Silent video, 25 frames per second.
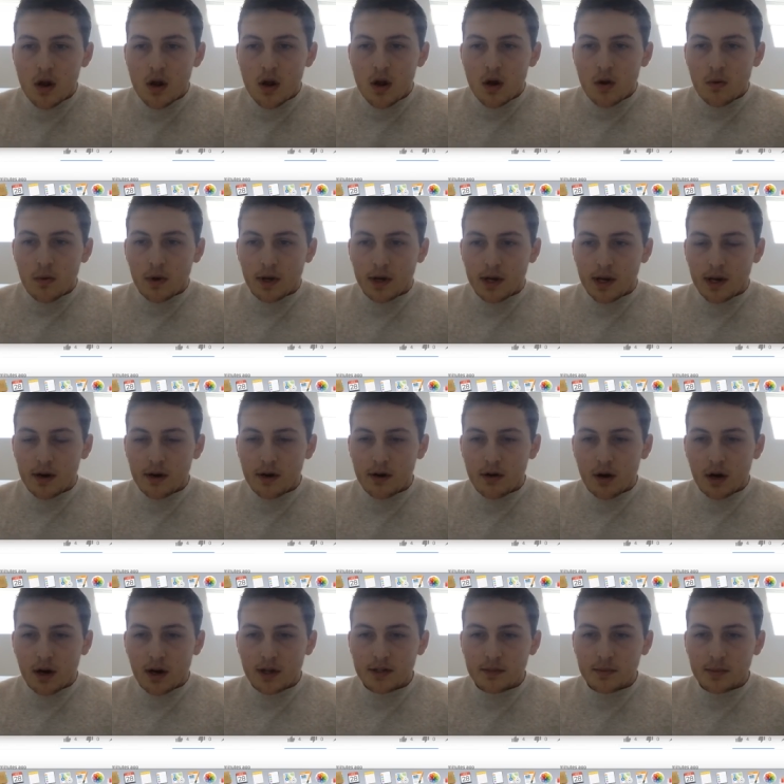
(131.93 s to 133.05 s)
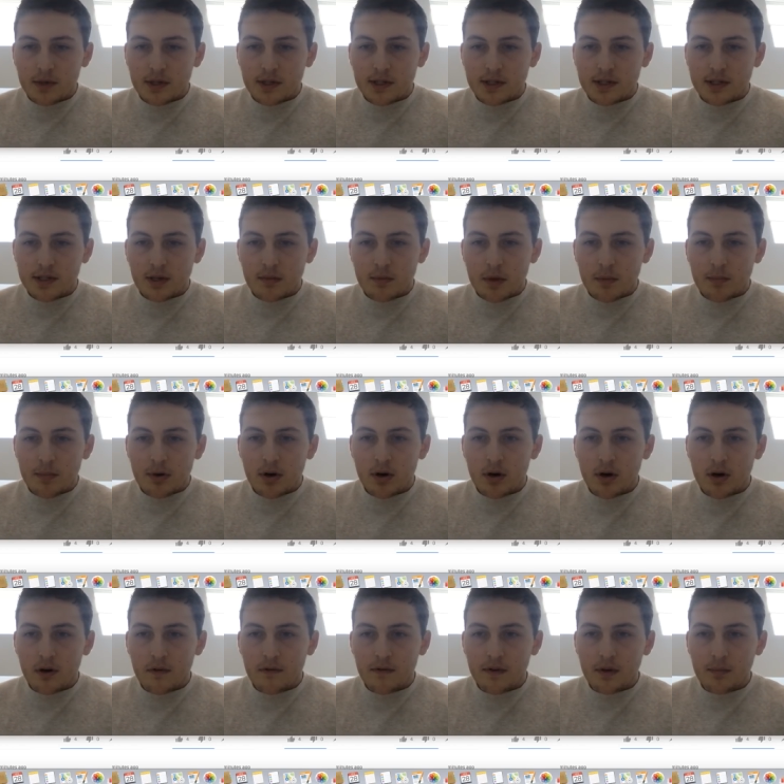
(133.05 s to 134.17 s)
We can hear you. Awesome. You can see me.
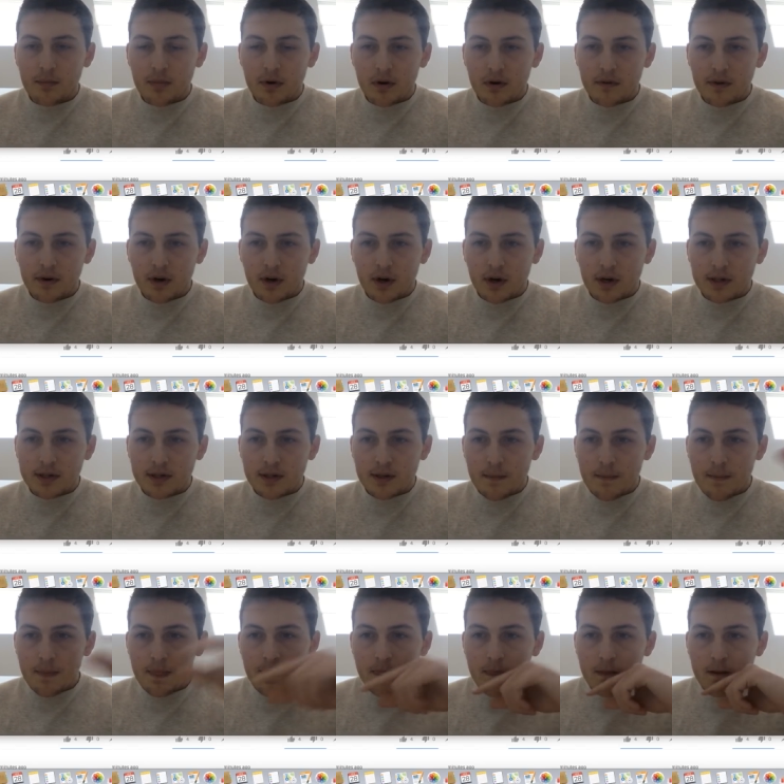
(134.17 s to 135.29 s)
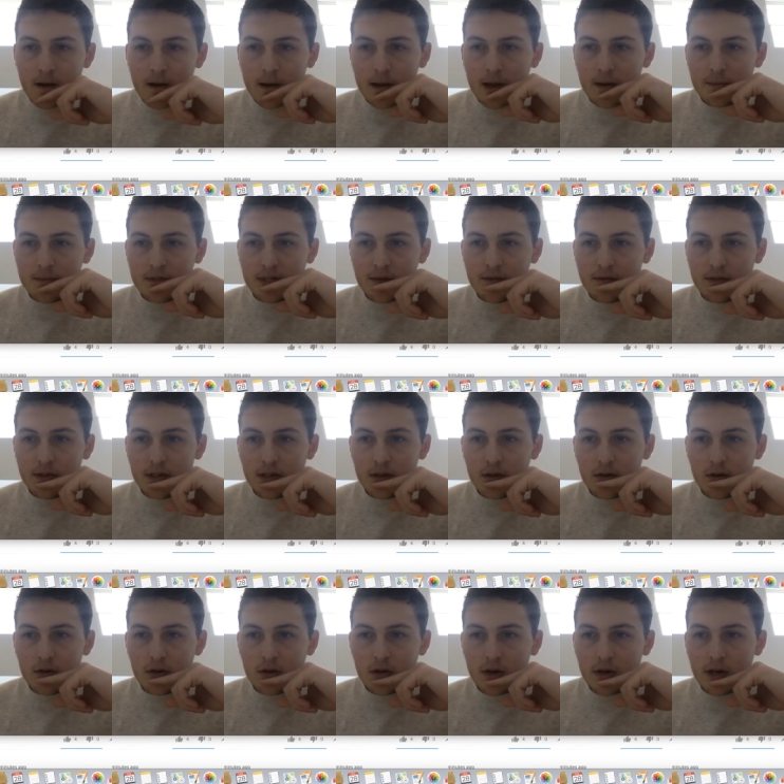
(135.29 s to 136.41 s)
Perfect. Perfect. Awesome. Hey, I'm
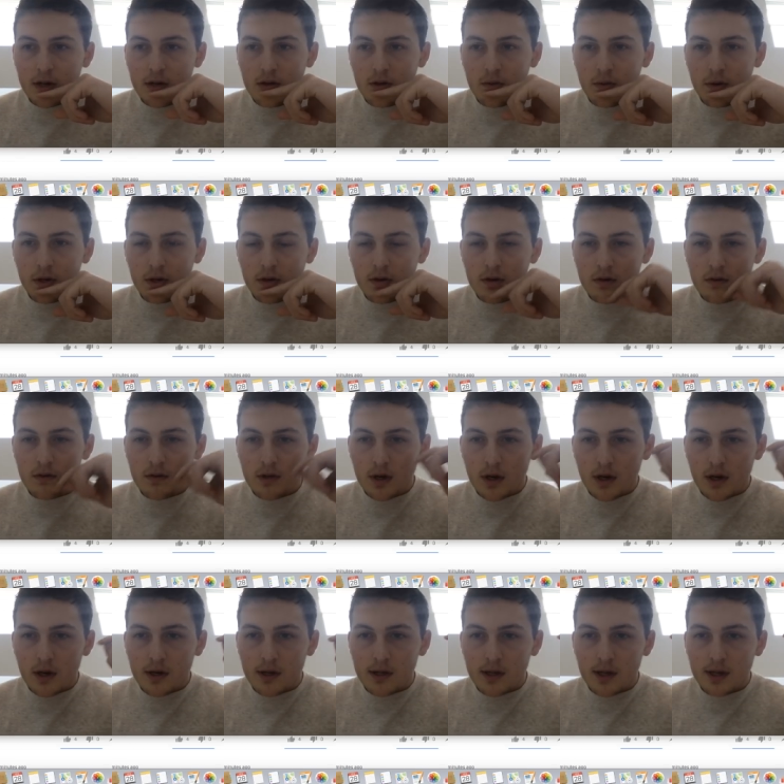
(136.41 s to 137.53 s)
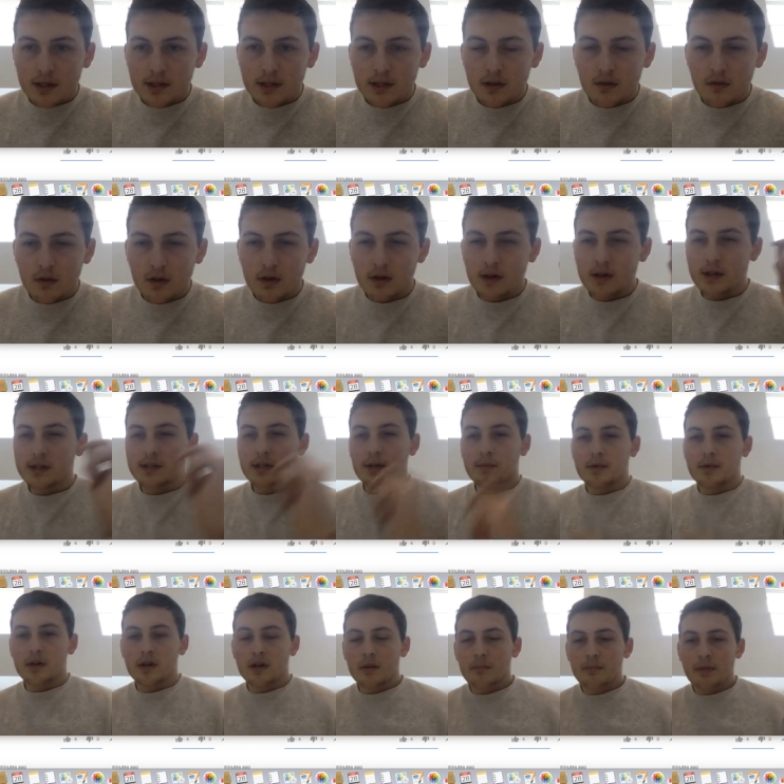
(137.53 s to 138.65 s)
17. Could I do what you do? Yes, you could, except
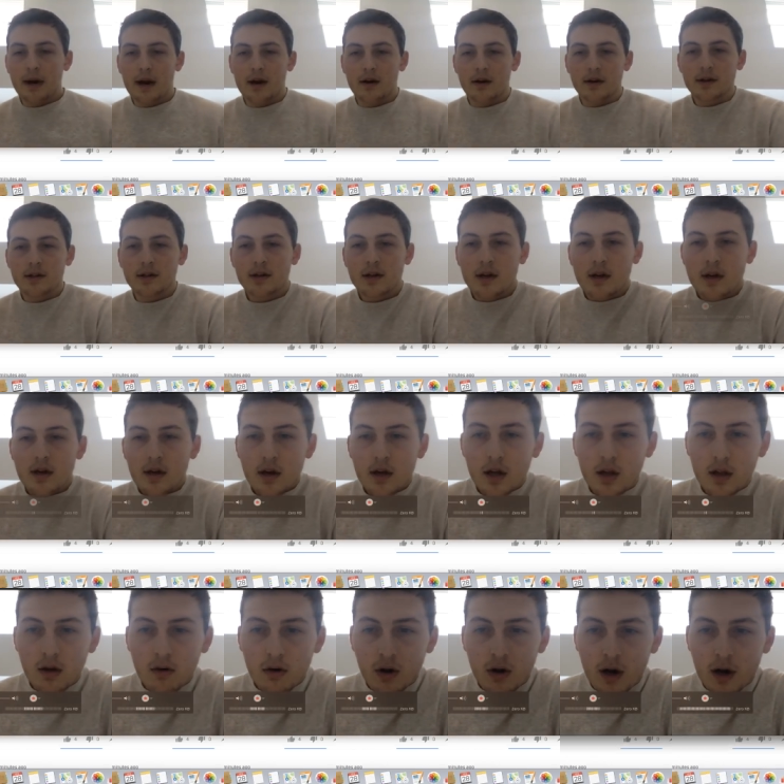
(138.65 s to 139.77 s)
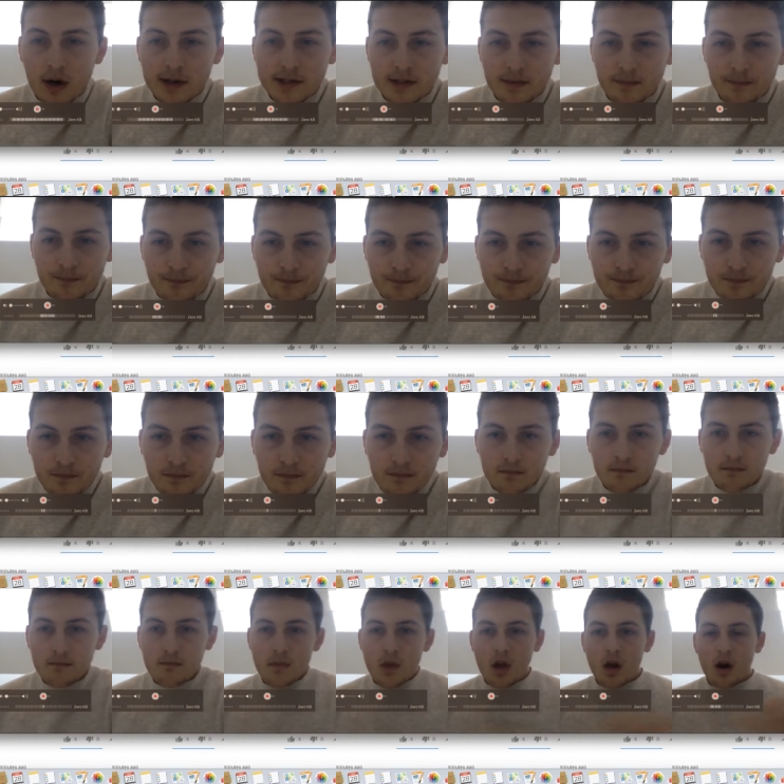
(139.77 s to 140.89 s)
you need a parent. Hello. Awesome.
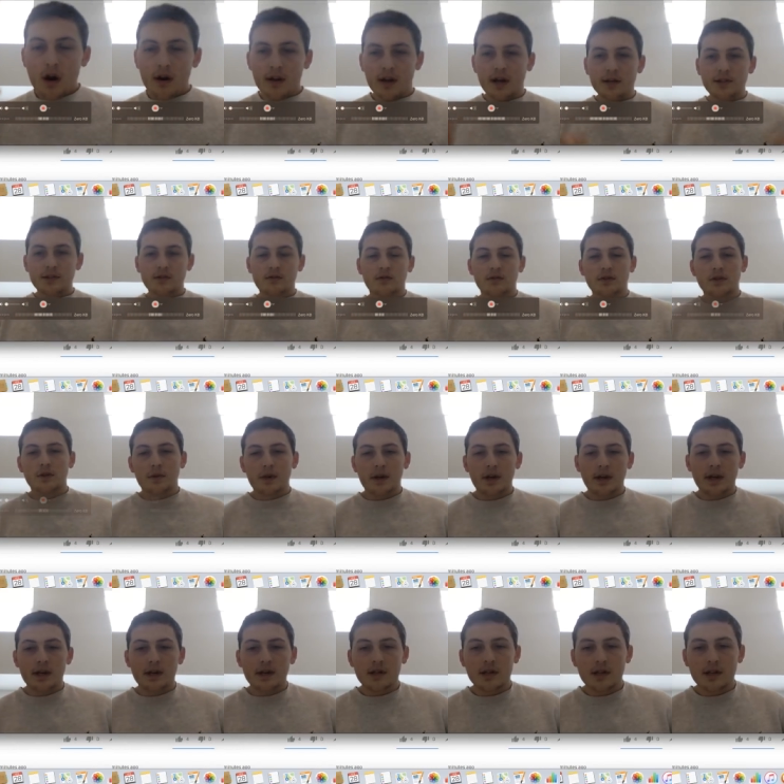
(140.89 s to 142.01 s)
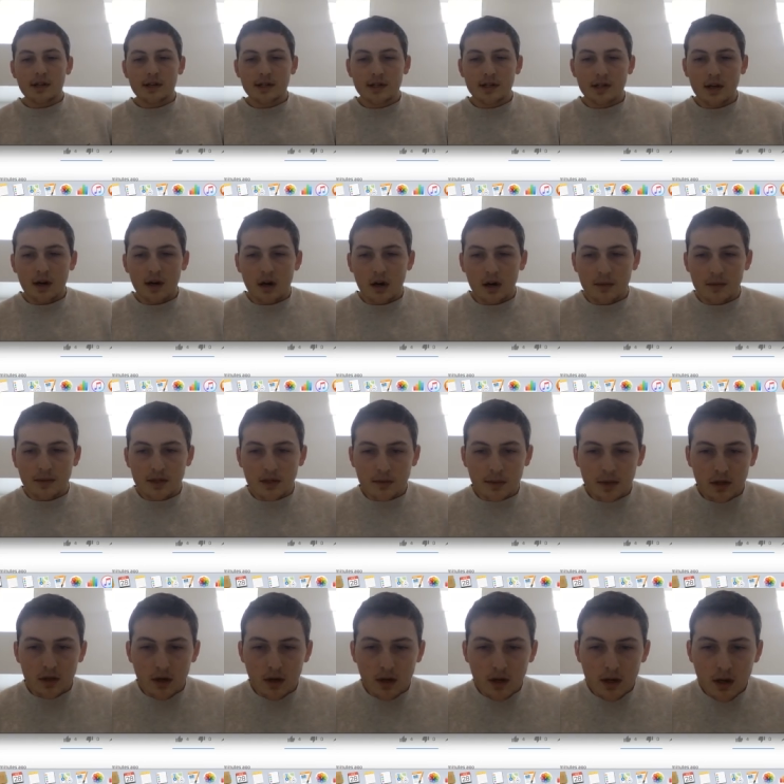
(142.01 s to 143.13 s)
All right, guys. Cool. So we're going to get into this. It's going to be
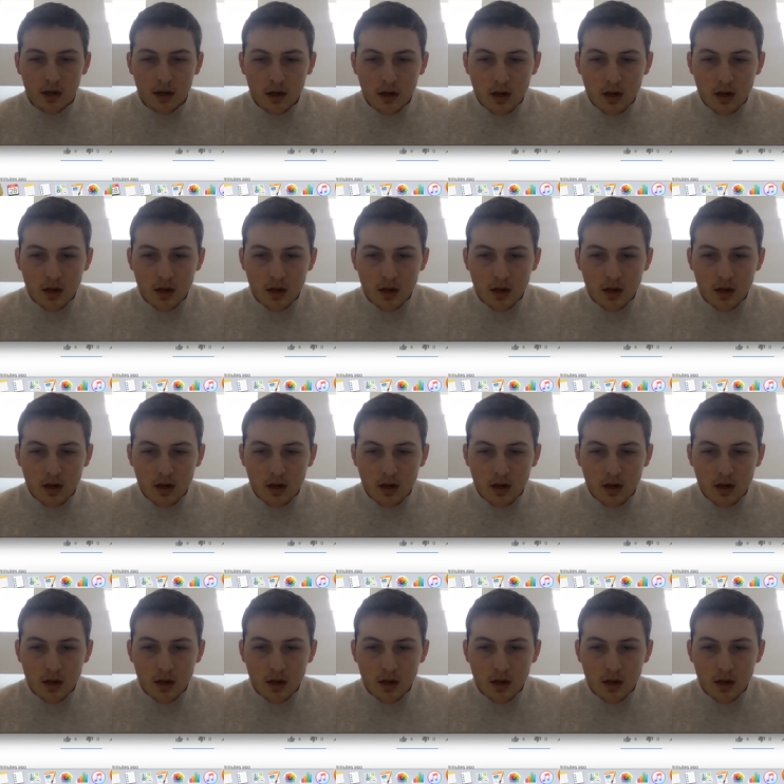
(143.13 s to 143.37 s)
good.